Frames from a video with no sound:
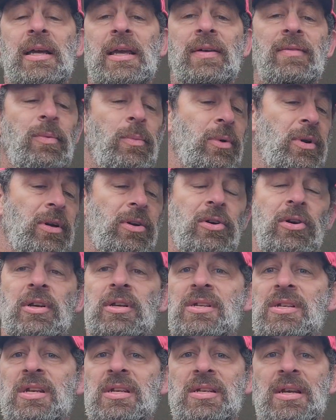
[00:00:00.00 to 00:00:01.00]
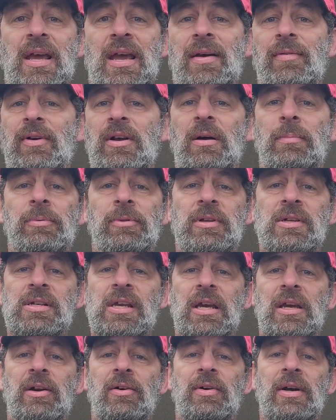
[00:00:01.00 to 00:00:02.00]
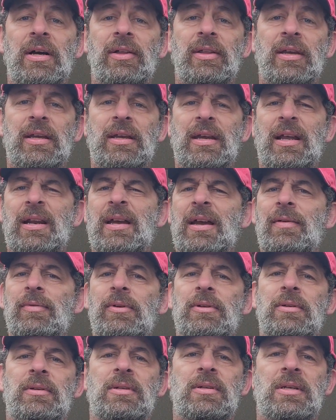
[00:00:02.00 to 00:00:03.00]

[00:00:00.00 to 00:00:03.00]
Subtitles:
even during season, I have a couple of these hanging around that kind of have a